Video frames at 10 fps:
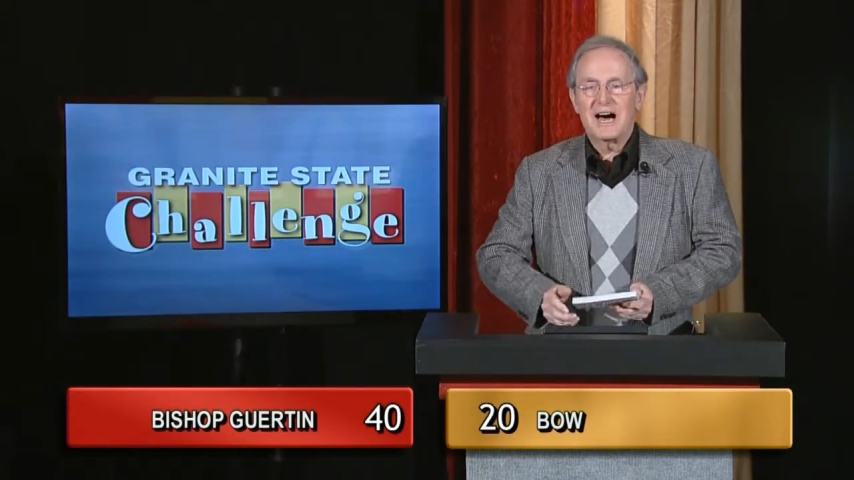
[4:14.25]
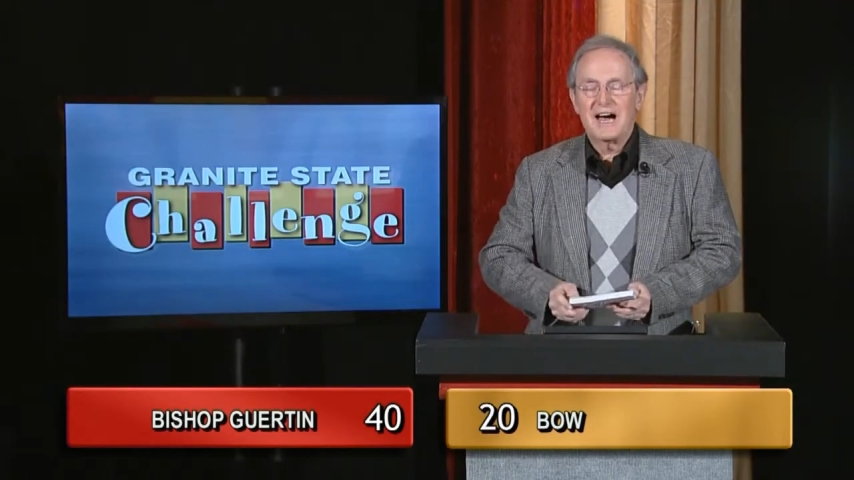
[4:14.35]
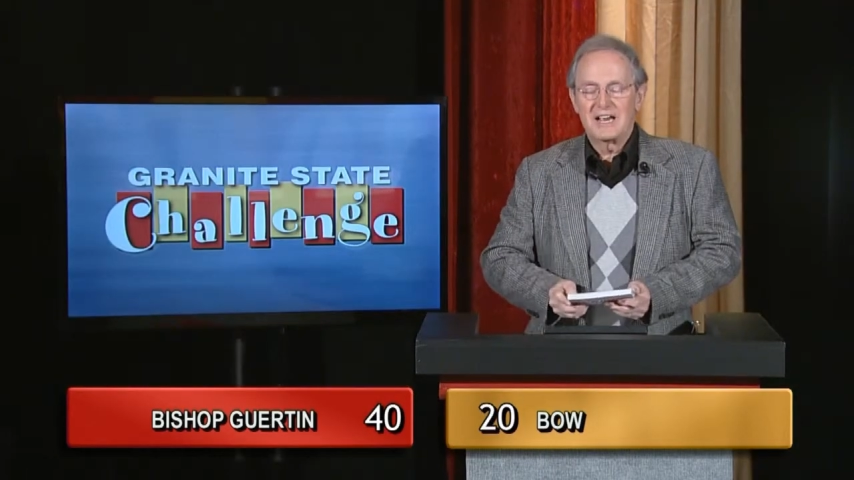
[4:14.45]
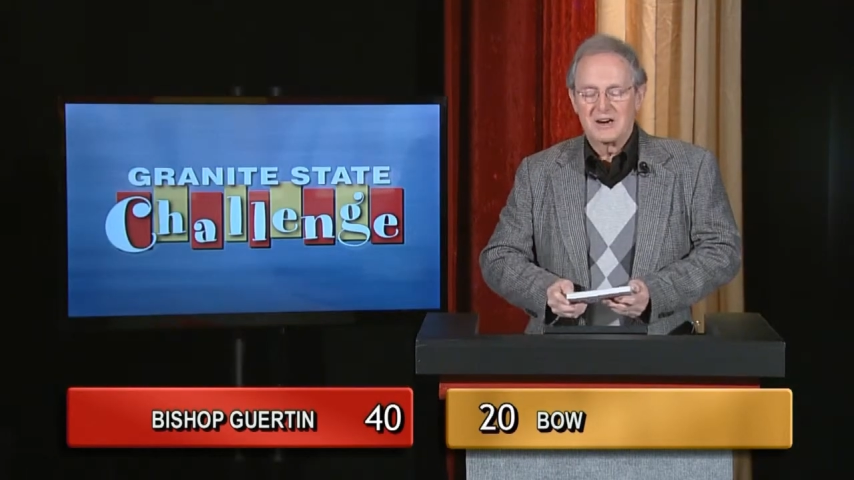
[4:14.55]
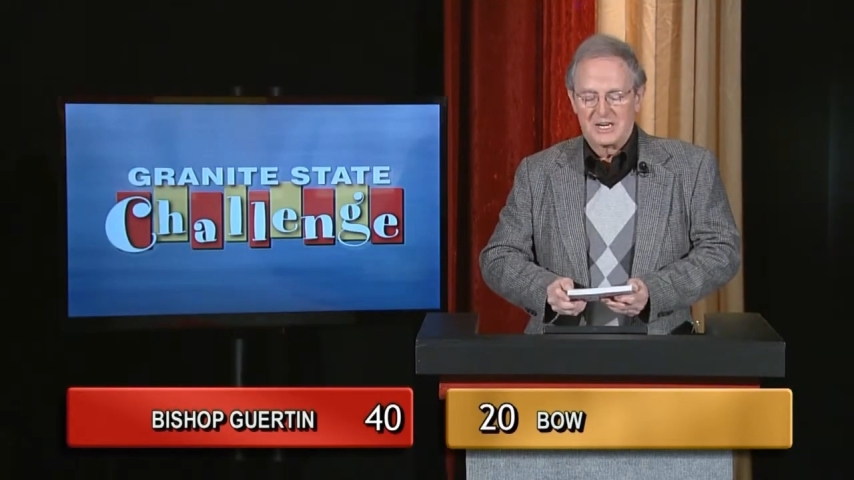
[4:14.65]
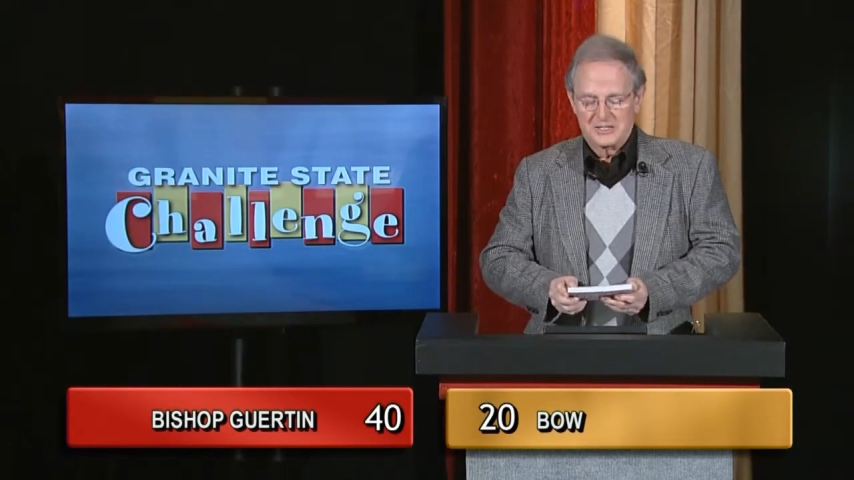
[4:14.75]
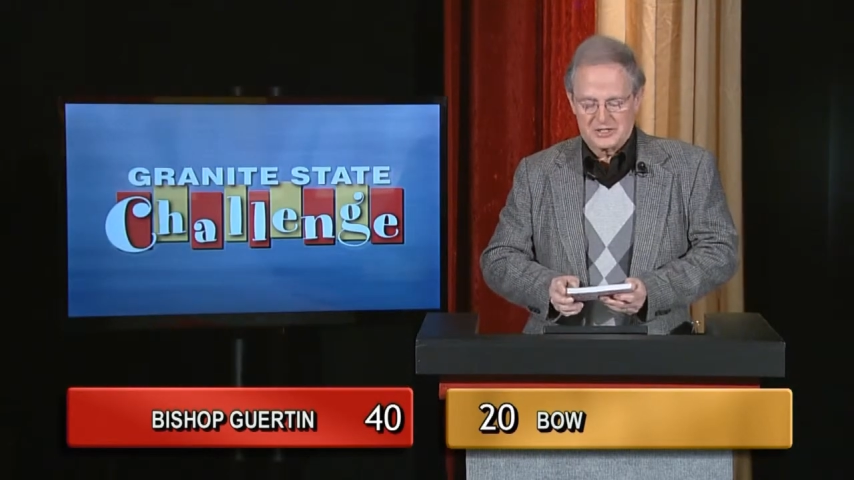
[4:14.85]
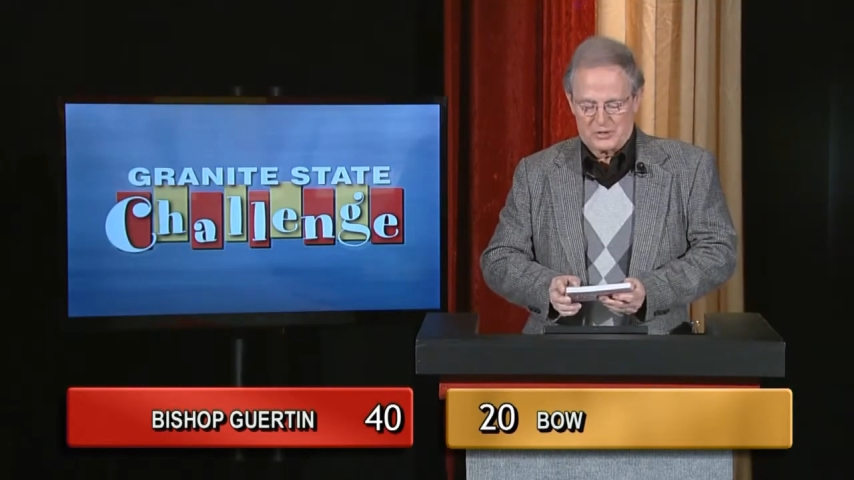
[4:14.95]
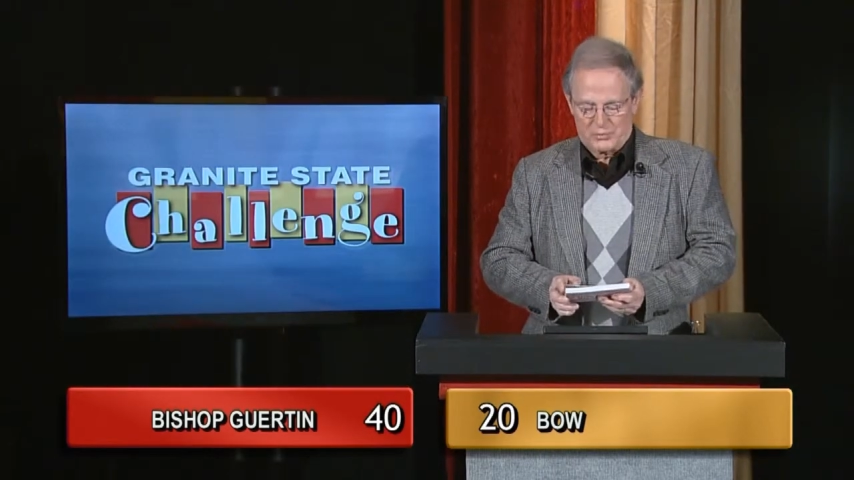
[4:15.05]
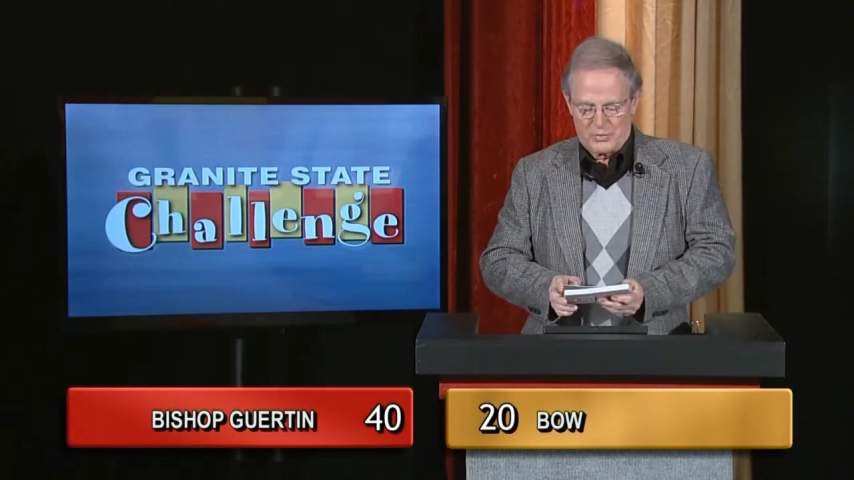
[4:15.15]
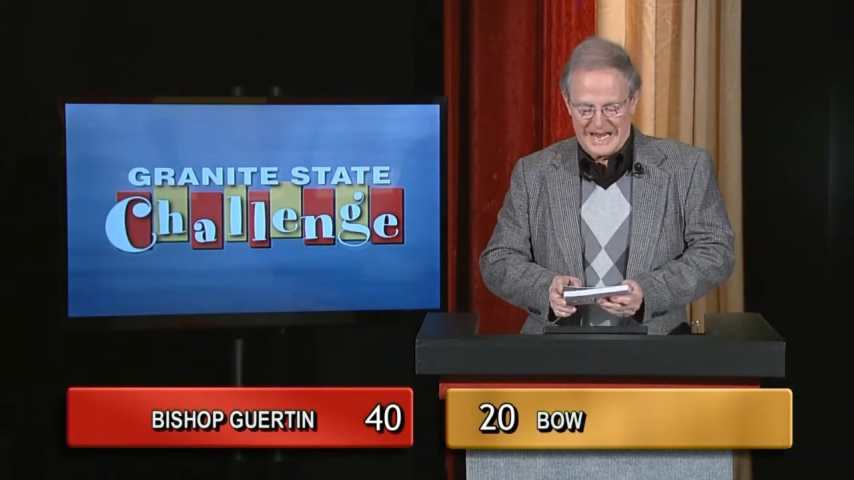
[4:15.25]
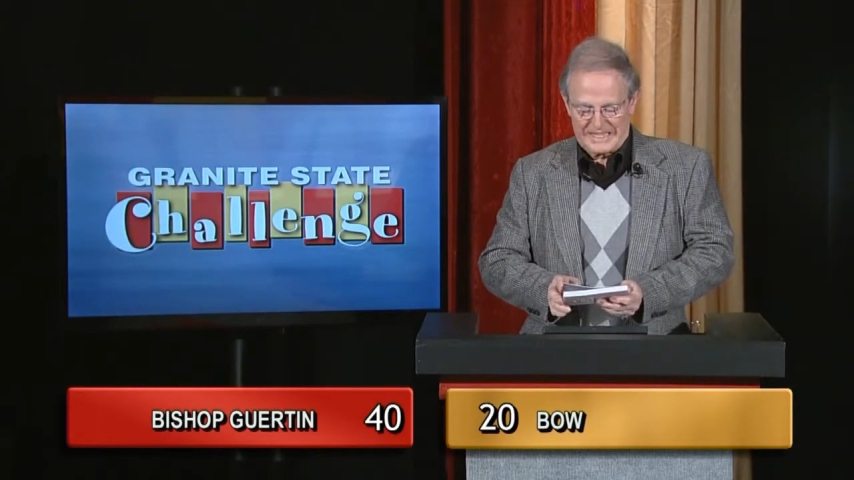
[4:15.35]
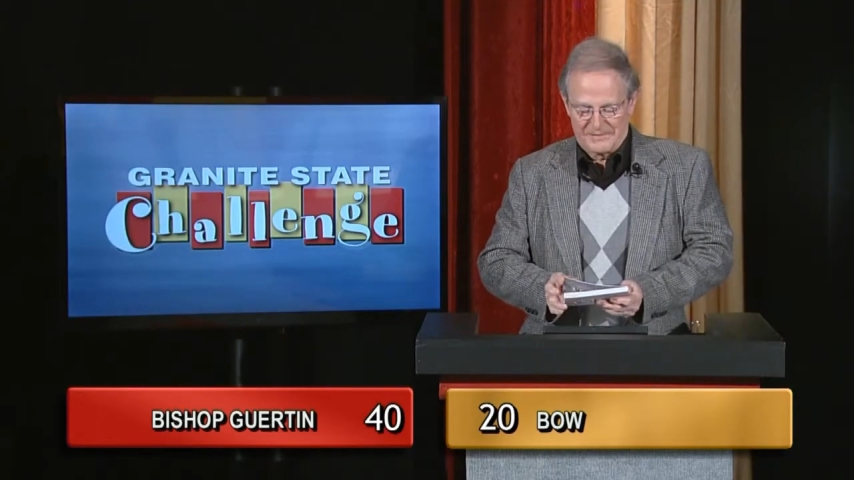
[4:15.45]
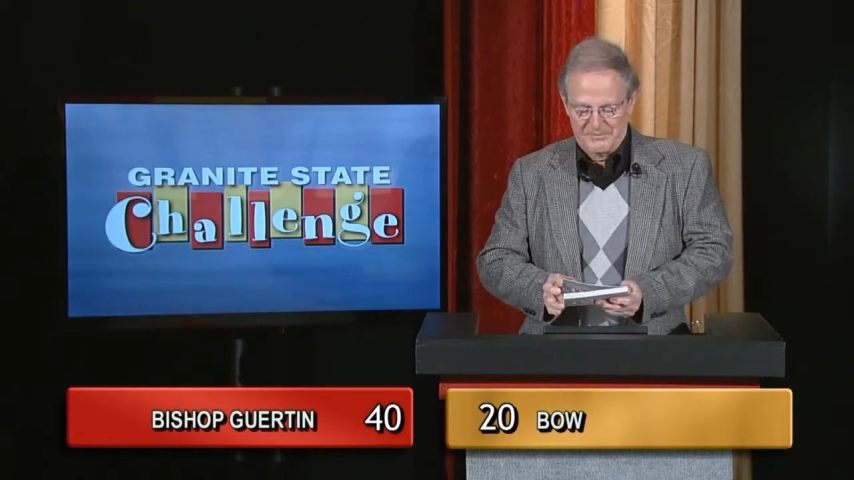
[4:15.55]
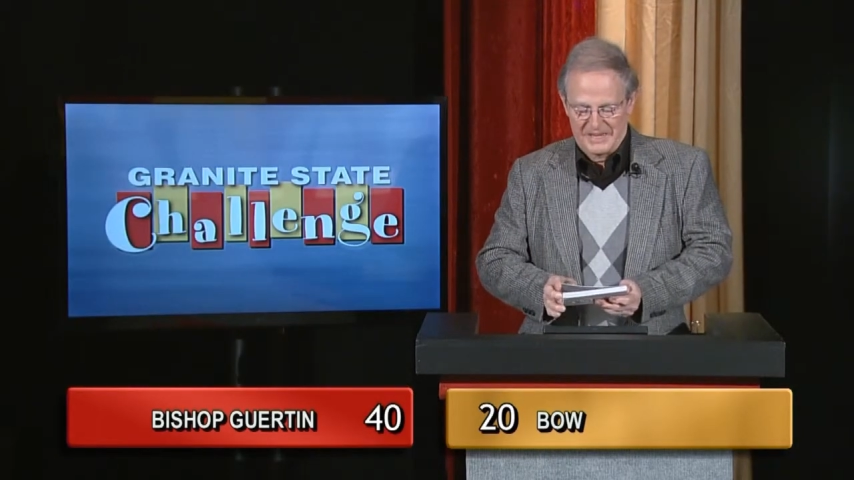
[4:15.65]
ions, correct.